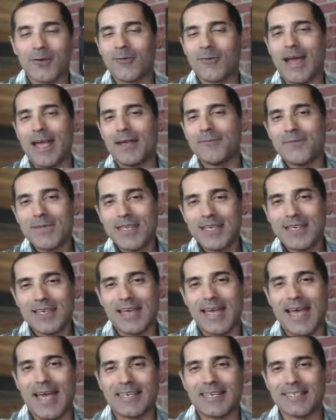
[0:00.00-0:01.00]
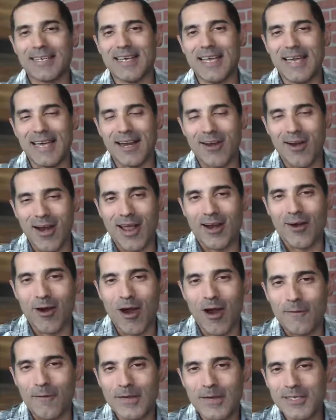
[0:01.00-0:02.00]
right, at
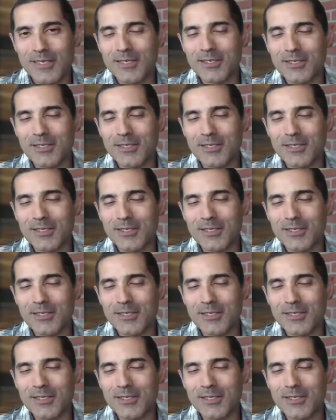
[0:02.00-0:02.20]
our office.